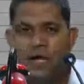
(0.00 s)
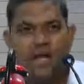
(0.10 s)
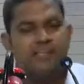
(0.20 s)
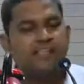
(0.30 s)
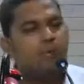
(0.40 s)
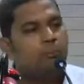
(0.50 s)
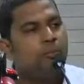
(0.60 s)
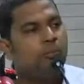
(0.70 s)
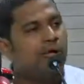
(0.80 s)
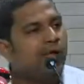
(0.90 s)
He is
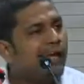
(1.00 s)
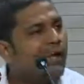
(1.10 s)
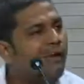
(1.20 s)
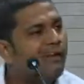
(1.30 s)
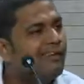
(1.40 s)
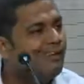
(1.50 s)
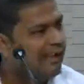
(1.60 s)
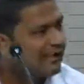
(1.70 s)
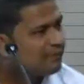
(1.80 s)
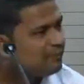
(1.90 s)
computer
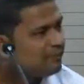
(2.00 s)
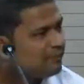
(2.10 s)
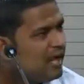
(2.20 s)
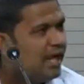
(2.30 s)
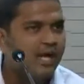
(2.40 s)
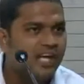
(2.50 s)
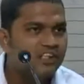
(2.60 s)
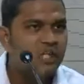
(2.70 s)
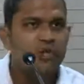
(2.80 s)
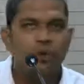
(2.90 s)
illiterate. He
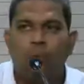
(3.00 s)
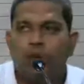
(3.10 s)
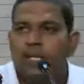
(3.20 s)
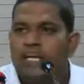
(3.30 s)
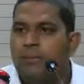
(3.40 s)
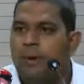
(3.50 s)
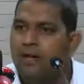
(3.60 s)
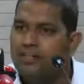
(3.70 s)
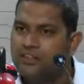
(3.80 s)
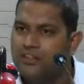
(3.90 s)
doesn't know what an
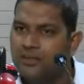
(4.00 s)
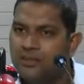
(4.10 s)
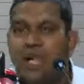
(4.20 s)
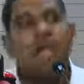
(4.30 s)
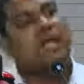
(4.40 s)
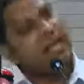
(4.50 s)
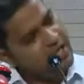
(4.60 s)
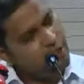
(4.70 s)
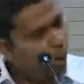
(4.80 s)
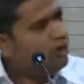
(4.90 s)
email is.
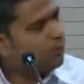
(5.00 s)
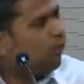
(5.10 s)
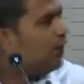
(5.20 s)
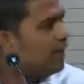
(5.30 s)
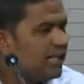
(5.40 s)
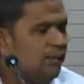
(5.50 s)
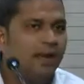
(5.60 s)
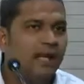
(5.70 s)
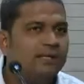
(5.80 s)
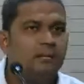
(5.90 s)
He knows what an
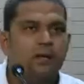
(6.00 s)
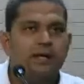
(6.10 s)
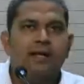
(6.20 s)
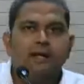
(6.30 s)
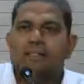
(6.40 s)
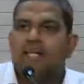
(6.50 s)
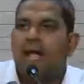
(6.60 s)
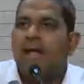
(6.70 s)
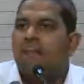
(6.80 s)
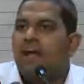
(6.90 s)
email is, but he doesn't
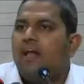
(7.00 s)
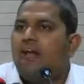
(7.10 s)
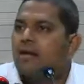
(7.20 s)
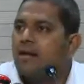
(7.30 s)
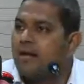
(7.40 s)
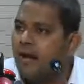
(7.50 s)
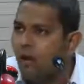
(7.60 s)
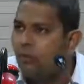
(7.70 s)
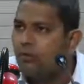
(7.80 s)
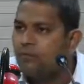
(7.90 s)
have an internet
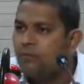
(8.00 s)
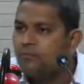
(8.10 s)
account.